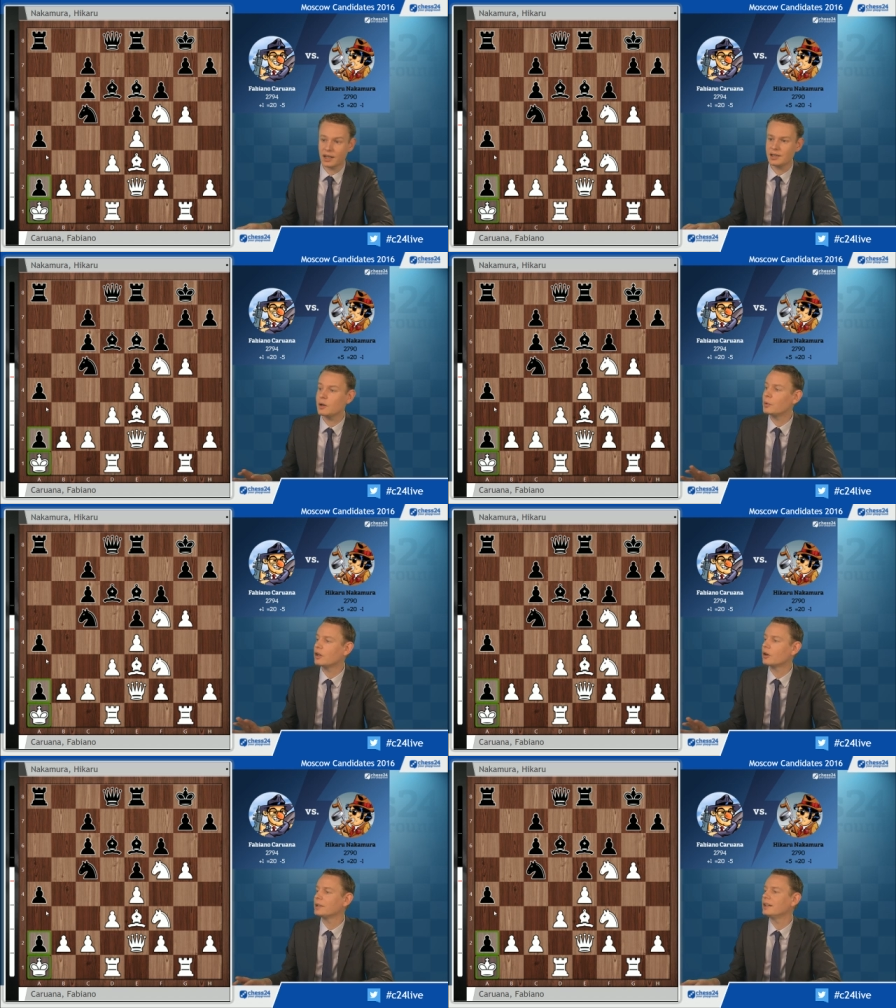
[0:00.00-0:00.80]
an idea we
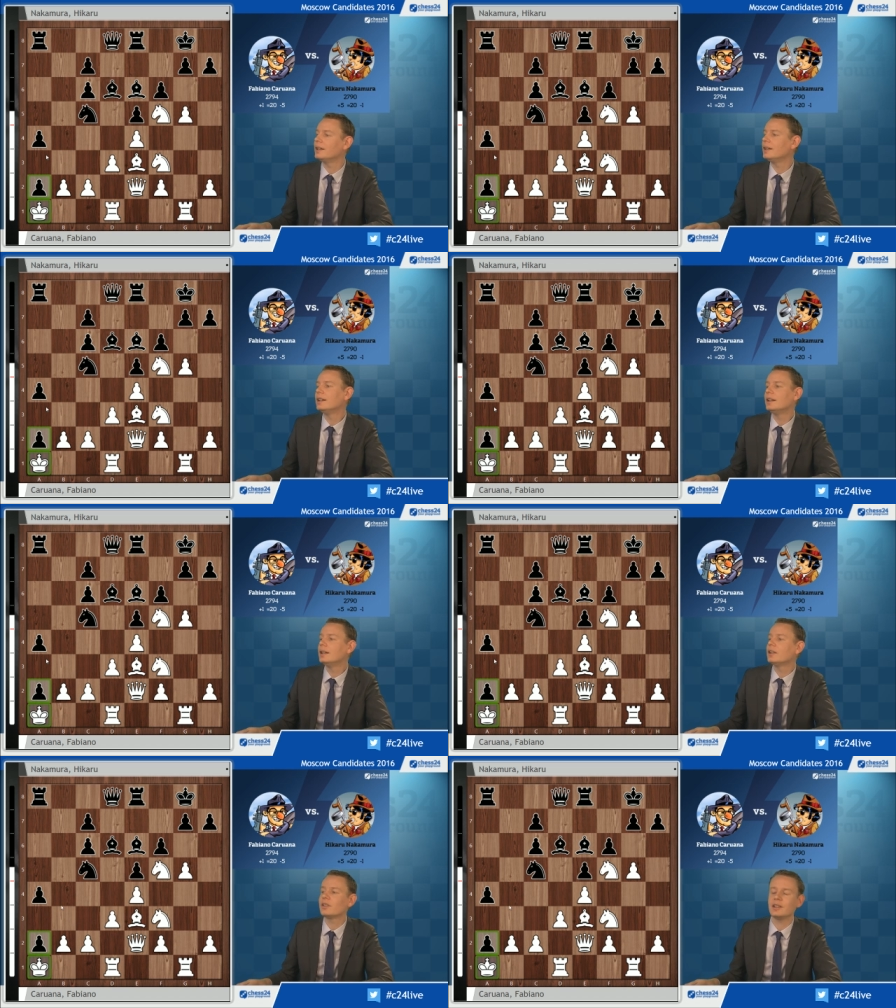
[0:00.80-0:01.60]
normally
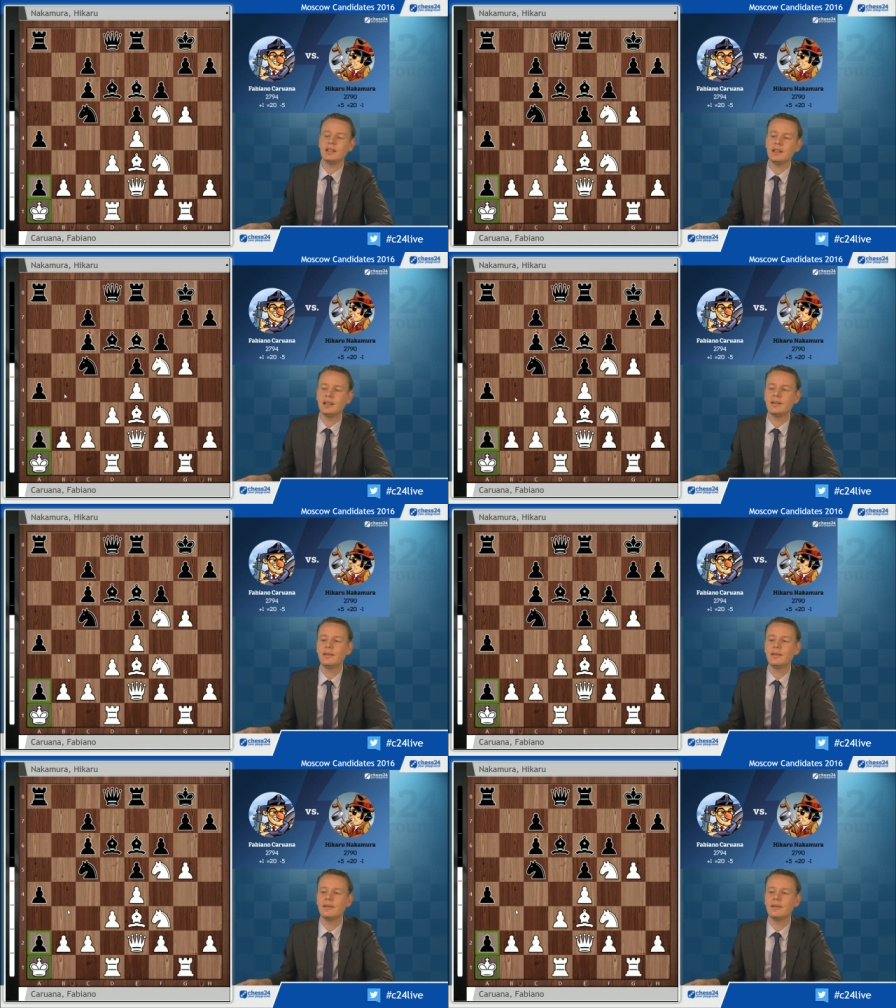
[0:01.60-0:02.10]
see